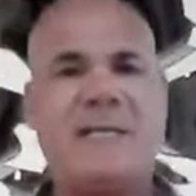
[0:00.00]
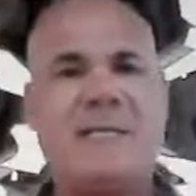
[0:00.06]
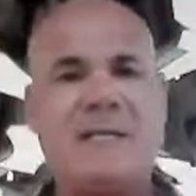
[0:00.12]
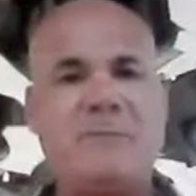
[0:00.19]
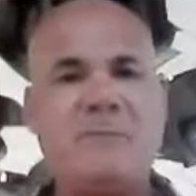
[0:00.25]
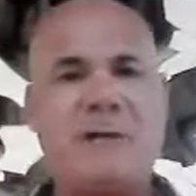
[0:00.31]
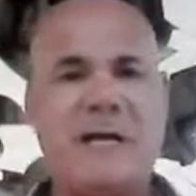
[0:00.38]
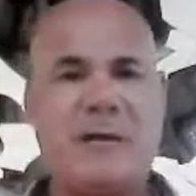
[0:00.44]
I
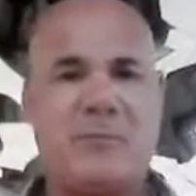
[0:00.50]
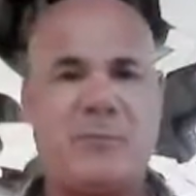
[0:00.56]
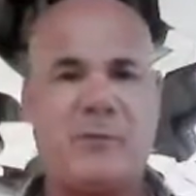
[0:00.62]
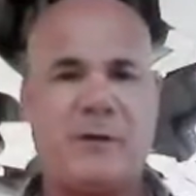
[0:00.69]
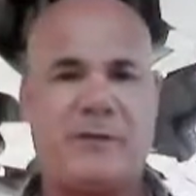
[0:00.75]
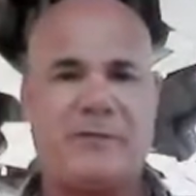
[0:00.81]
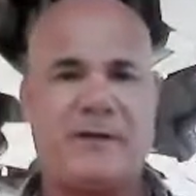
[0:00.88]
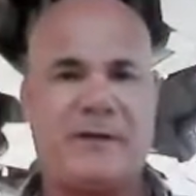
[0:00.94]
did meet up
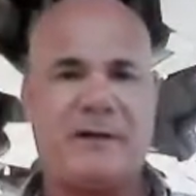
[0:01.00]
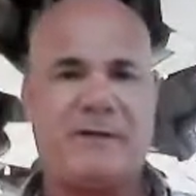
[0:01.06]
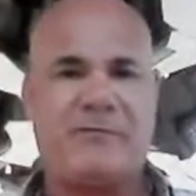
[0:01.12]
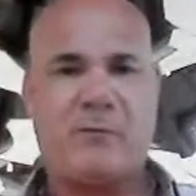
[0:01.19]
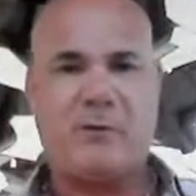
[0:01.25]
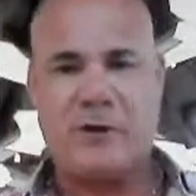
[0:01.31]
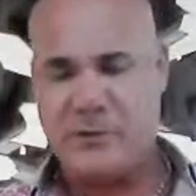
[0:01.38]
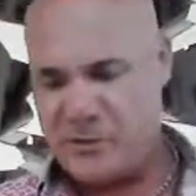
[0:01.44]
with
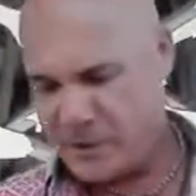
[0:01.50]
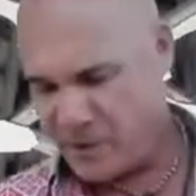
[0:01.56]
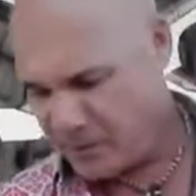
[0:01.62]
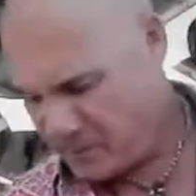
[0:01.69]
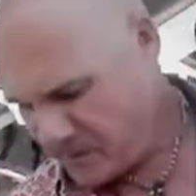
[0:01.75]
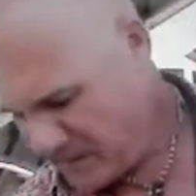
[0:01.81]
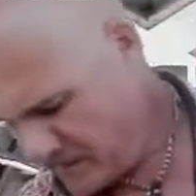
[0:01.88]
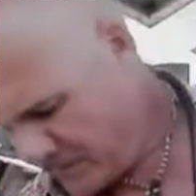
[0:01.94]
Foreigner
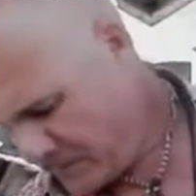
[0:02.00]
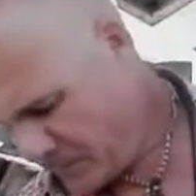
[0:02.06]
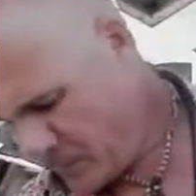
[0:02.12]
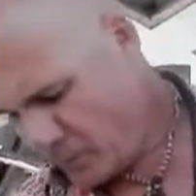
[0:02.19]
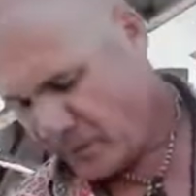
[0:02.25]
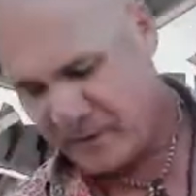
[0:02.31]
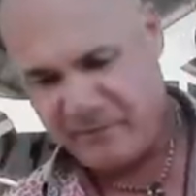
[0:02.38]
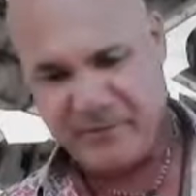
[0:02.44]
Joe.
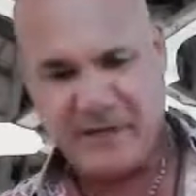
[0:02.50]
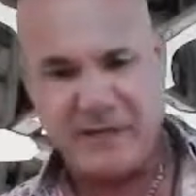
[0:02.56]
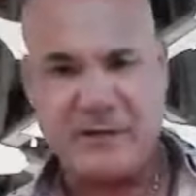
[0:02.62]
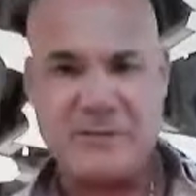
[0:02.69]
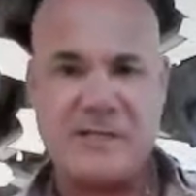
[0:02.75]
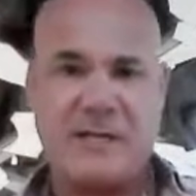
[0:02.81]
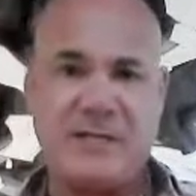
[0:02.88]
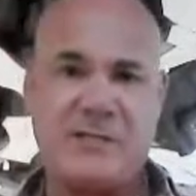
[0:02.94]
One of the
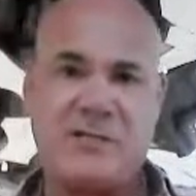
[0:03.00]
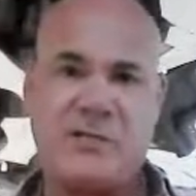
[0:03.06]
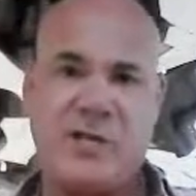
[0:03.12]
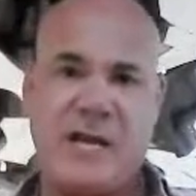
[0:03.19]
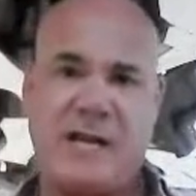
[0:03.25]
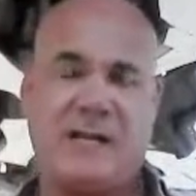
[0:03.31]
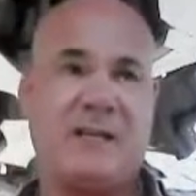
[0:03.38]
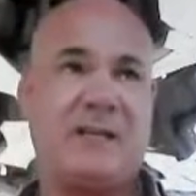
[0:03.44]
videos on his
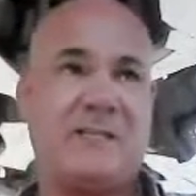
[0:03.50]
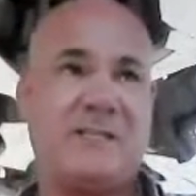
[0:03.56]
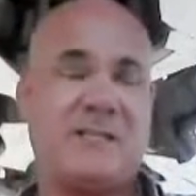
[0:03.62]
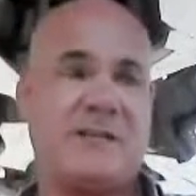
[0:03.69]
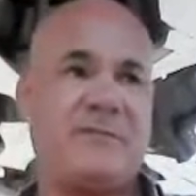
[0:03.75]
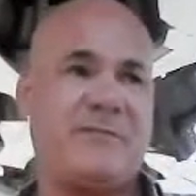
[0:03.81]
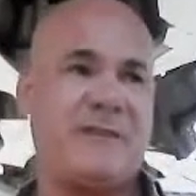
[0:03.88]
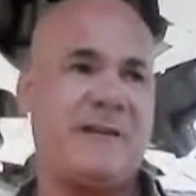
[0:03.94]
channel
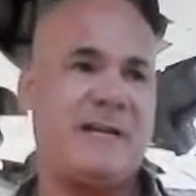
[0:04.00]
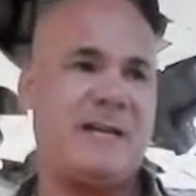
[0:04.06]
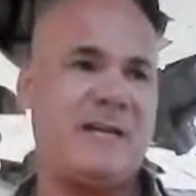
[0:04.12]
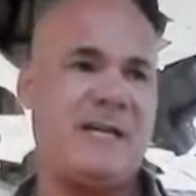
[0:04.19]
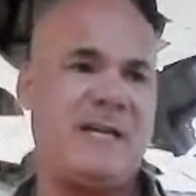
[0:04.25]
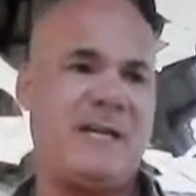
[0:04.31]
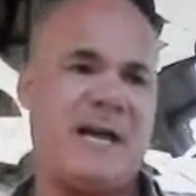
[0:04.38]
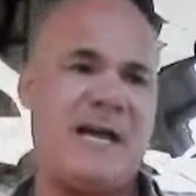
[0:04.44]
is of
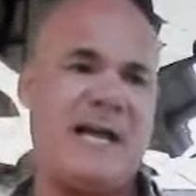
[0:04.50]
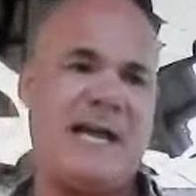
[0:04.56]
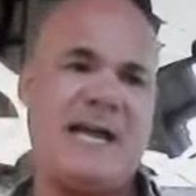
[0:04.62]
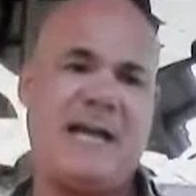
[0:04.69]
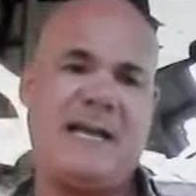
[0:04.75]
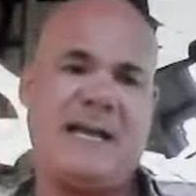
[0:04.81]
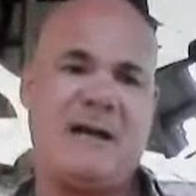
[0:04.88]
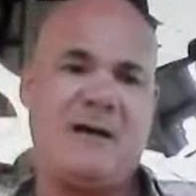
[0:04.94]
he and I
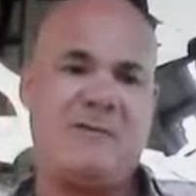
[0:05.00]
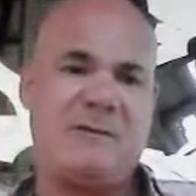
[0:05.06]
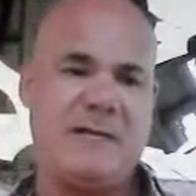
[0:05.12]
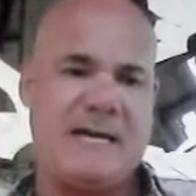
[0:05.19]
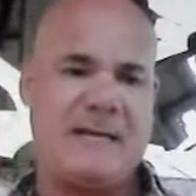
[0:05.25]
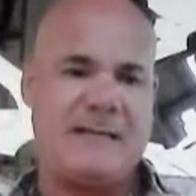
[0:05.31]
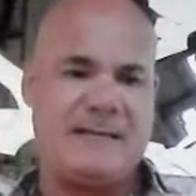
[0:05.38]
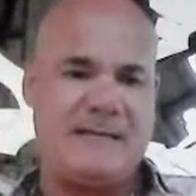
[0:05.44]
hanging out
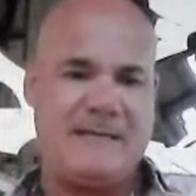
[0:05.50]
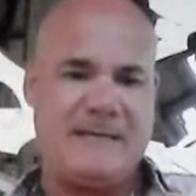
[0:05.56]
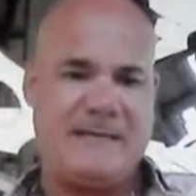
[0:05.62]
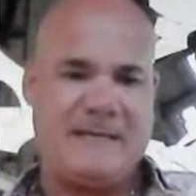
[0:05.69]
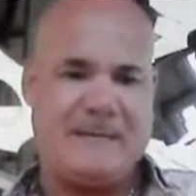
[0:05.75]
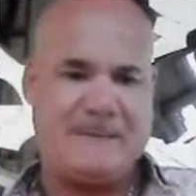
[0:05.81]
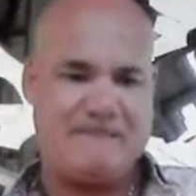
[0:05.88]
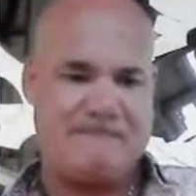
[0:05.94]
at the,